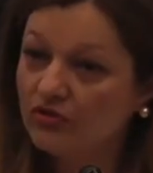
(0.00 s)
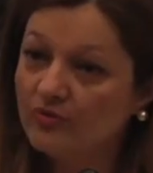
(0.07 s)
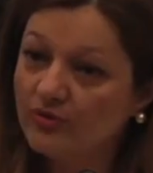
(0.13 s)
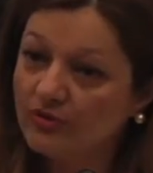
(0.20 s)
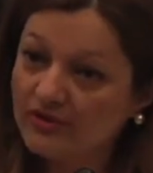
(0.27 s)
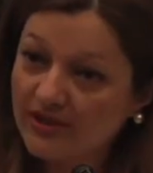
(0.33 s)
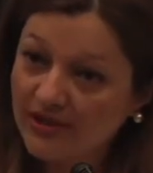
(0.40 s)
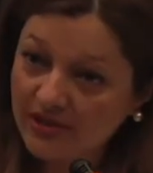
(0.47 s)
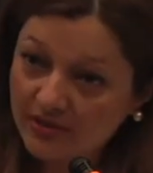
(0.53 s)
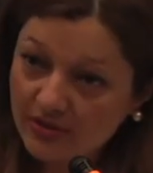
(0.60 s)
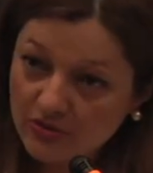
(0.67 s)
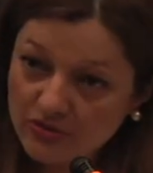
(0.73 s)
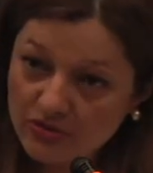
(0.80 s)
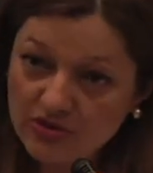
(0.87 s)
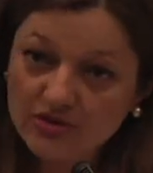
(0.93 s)
to protect
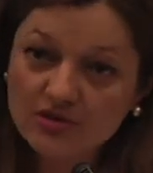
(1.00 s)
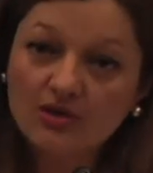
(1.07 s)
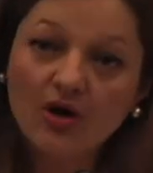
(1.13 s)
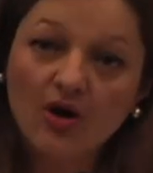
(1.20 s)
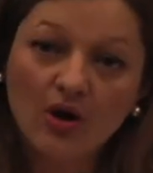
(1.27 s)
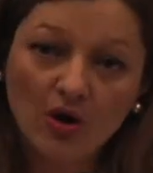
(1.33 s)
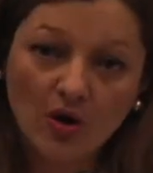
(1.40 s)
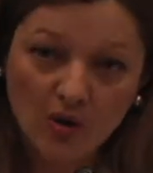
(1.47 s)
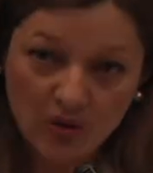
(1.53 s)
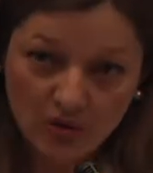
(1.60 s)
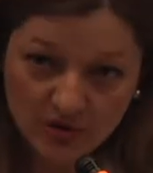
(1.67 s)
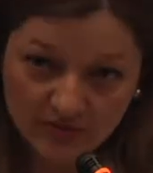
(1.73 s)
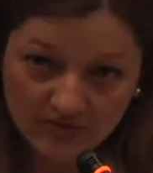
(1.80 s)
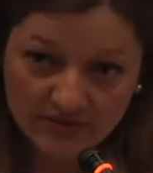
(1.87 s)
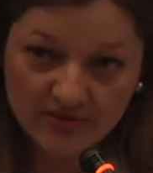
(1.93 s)
oceans
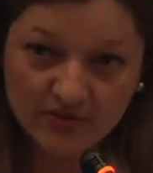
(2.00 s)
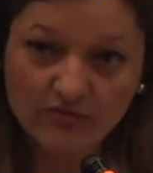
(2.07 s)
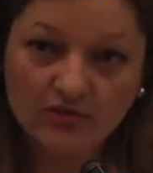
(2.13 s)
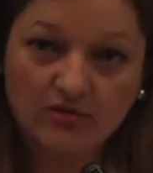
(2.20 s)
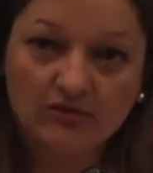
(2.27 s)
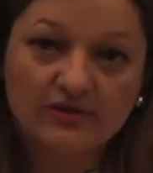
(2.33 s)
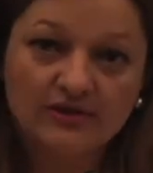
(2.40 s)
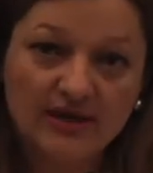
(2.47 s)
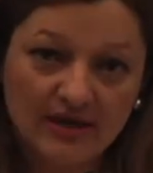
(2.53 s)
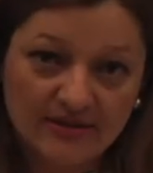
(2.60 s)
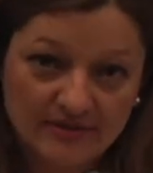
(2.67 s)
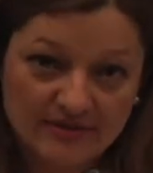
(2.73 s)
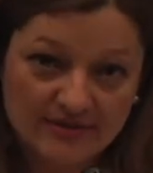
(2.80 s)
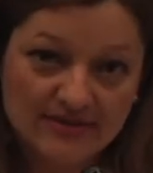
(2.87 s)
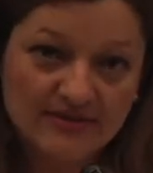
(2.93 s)
all over the world
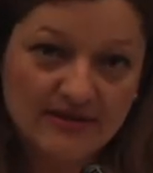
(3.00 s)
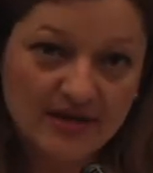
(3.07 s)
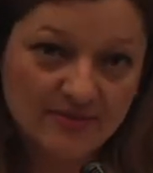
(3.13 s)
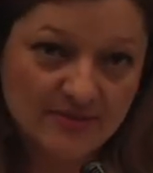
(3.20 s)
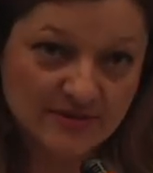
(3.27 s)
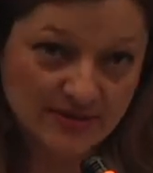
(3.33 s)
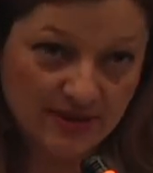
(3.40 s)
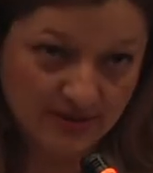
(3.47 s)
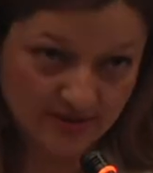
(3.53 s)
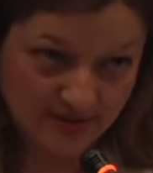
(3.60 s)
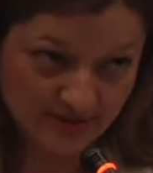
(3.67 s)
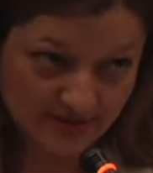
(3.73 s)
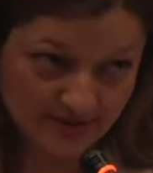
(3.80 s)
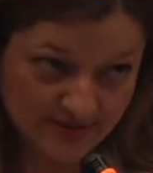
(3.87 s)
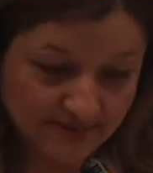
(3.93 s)
under the same
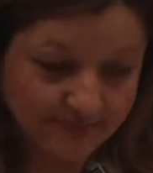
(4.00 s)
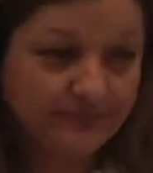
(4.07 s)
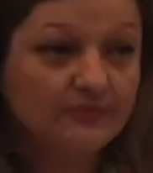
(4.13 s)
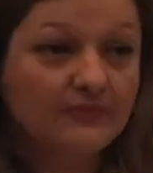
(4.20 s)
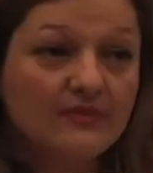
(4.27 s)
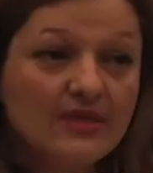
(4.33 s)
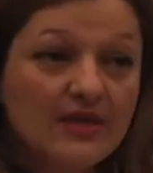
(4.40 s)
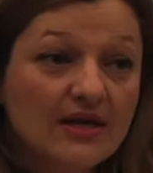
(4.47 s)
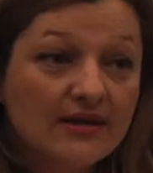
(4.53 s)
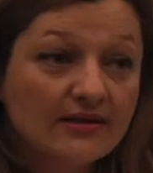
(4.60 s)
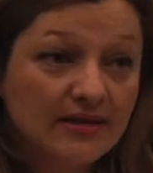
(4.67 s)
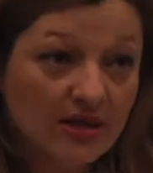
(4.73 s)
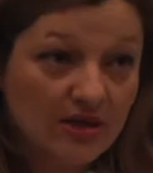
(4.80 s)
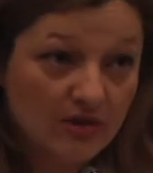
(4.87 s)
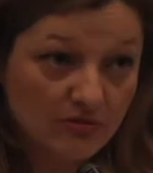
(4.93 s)
standards.
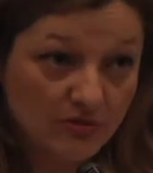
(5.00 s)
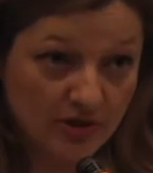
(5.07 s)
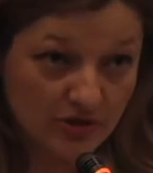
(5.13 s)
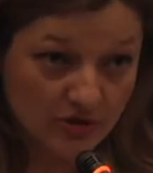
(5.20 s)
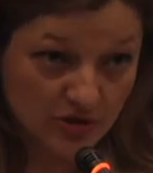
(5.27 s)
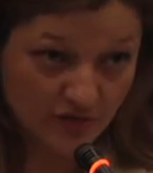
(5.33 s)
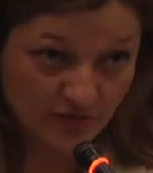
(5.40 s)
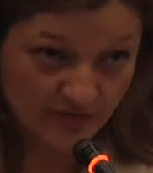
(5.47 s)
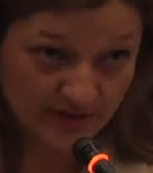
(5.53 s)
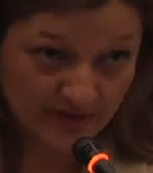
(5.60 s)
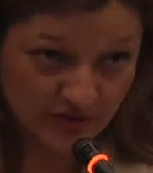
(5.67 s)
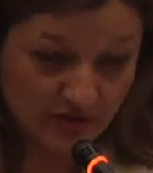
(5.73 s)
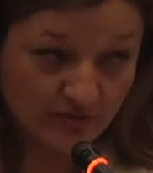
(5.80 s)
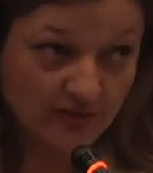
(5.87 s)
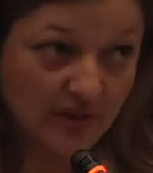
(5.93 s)
The UNCLOS
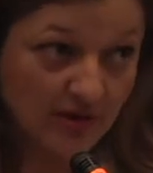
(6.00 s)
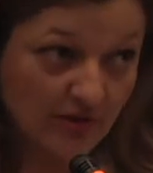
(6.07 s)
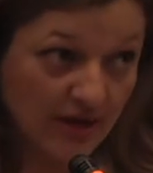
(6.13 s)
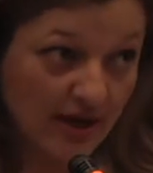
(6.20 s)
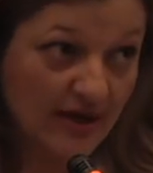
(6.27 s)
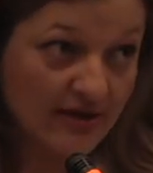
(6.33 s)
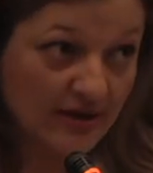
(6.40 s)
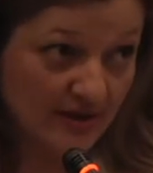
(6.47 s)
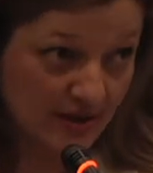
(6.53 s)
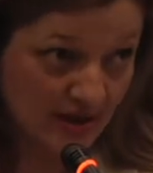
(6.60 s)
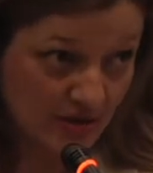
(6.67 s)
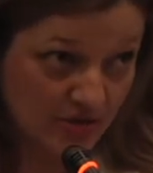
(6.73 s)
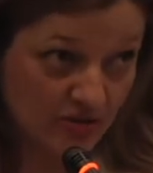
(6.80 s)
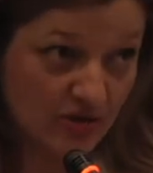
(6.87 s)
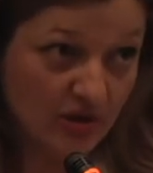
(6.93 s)
Convention, the United
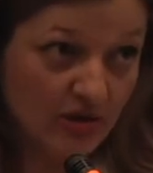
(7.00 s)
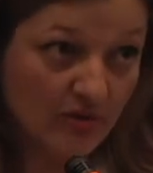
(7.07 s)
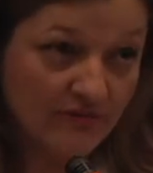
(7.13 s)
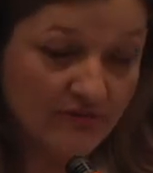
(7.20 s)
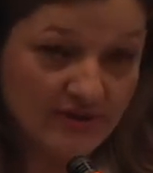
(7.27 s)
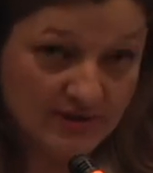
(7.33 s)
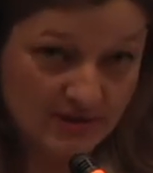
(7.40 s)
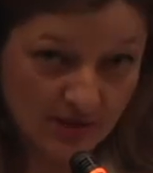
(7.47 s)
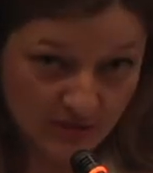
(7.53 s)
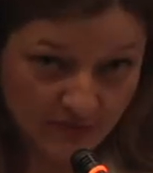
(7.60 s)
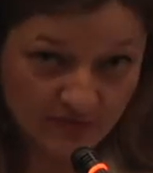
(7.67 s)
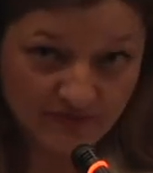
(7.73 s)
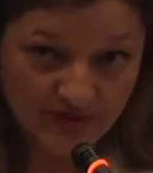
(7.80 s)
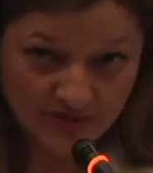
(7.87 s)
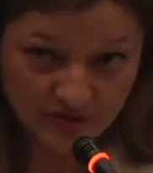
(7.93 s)
Nations Law of the Sea
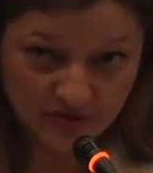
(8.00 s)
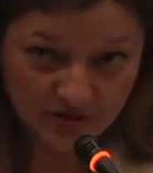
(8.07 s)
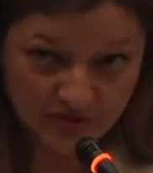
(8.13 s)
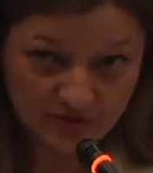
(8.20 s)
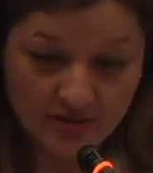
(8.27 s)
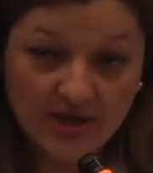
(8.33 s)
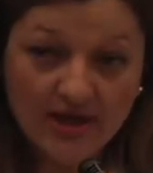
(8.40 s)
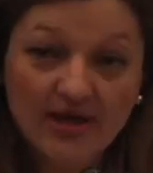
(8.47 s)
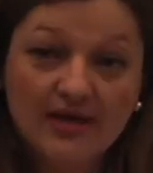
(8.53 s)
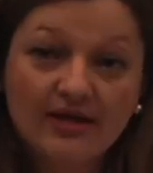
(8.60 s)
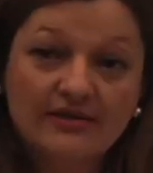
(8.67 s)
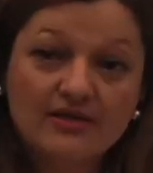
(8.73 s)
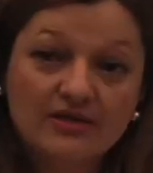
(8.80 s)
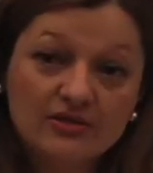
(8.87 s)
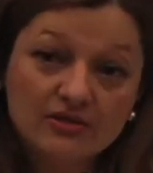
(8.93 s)
Convention,
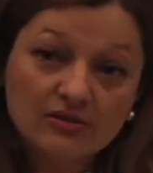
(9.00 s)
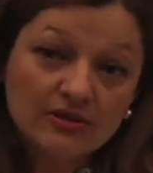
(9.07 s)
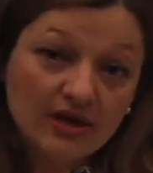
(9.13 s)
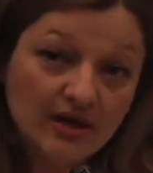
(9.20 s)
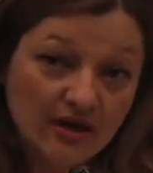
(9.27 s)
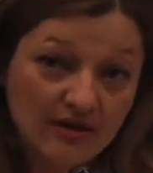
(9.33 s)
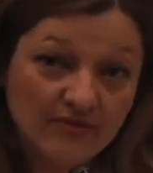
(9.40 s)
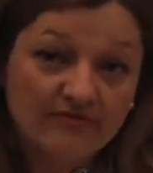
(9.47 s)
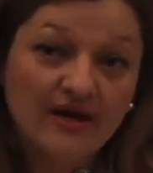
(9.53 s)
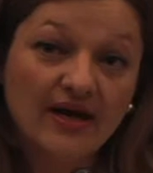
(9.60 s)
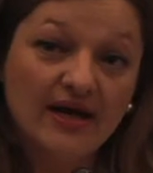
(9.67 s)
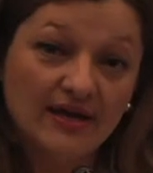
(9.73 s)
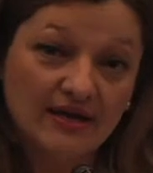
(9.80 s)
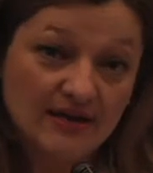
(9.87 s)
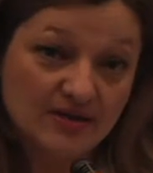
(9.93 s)
does not have
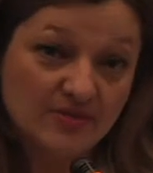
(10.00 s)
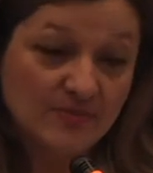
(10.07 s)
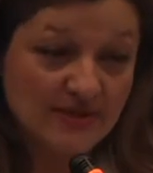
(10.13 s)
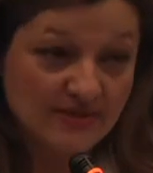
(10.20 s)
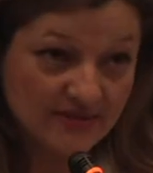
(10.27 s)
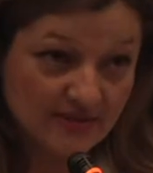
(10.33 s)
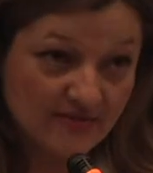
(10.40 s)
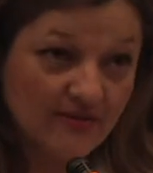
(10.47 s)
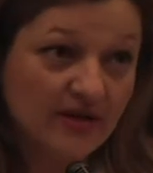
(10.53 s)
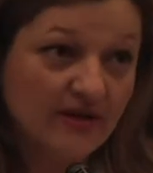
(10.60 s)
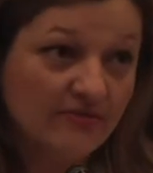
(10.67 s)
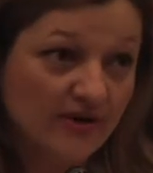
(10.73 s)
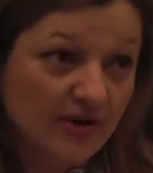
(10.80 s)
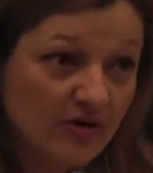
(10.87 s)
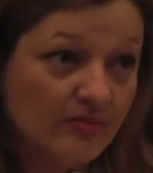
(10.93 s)
any specific
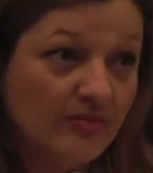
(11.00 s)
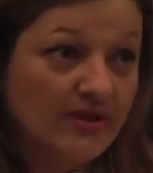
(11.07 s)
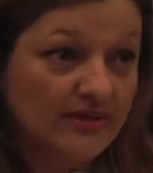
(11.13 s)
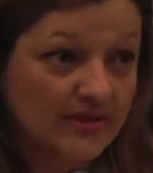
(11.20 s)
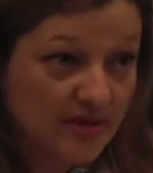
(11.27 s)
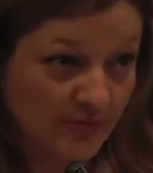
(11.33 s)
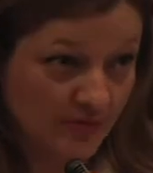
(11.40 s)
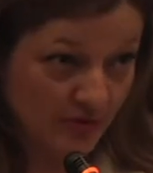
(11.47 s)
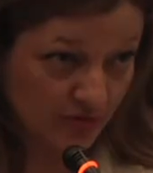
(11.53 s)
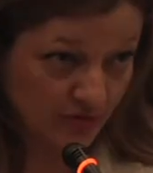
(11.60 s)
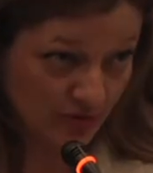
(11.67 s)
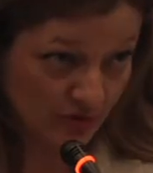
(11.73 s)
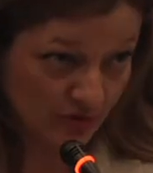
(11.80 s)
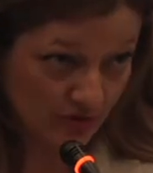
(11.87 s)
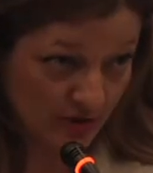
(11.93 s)
environmental
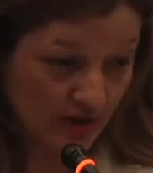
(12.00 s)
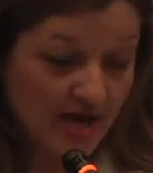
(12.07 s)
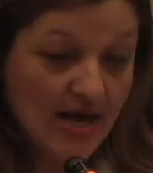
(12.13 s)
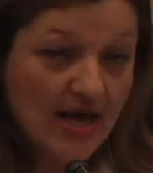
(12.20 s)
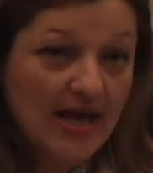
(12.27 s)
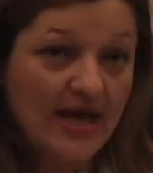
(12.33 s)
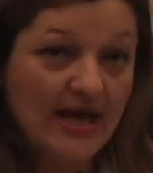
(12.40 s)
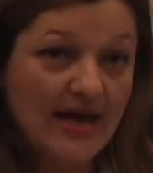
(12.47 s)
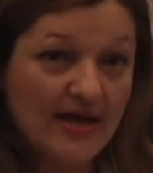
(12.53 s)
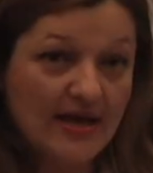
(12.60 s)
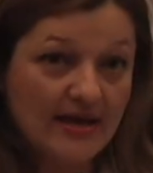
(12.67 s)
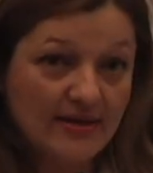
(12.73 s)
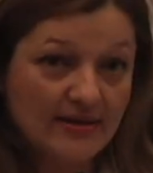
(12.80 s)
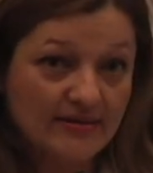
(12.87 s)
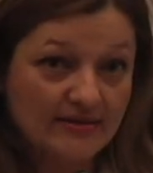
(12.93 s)
protocol,
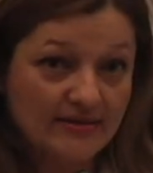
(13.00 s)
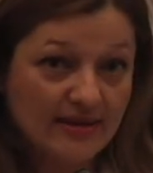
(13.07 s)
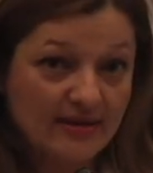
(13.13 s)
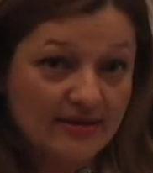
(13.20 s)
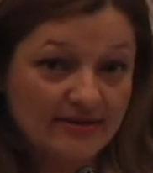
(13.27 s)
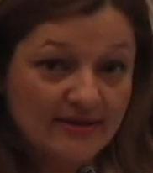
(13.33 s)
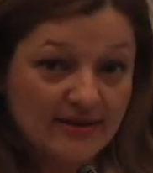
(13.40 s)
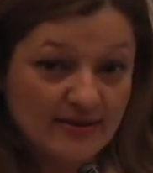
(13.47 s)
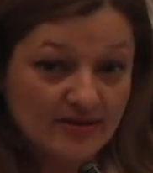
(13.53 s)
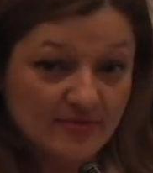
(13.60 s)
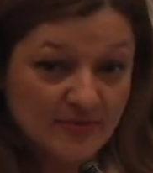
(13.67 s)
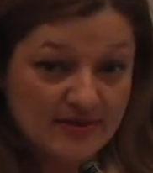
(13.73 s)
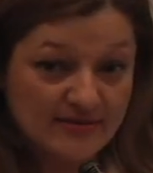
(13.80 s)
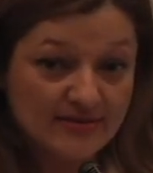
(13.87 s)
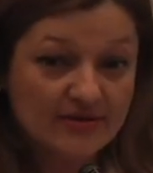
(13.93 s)
and the
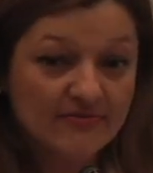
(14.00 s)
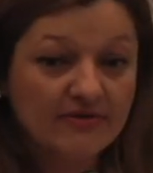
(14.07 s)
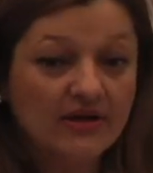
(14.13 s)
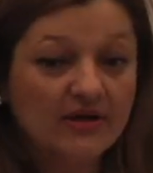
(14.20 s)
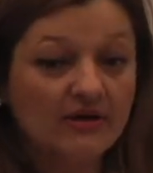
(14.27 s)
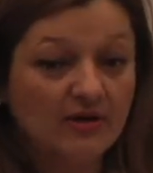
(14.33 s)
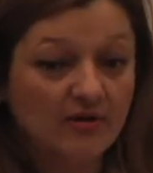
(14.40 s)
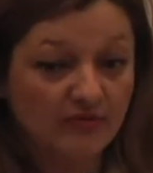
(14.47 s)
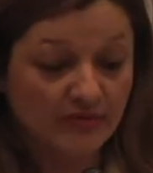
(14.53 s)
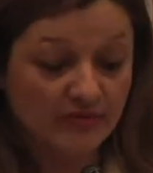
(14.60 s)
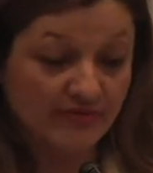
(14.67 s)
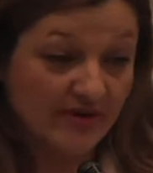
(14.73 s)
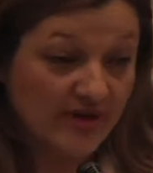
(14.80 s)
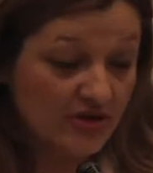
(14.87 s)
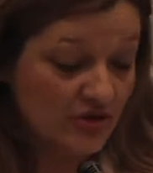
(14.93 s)
specific
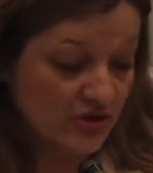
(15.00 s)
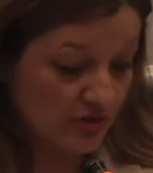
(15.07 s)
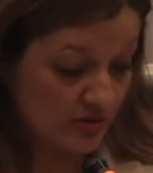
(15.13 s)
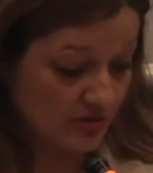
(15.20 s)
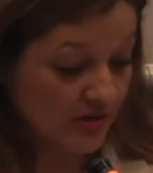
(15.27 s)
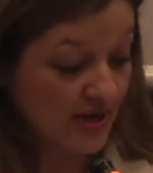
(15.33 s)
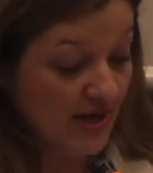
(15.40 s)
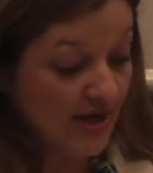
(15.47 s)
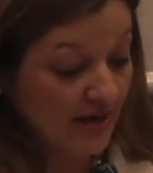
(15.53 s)
convention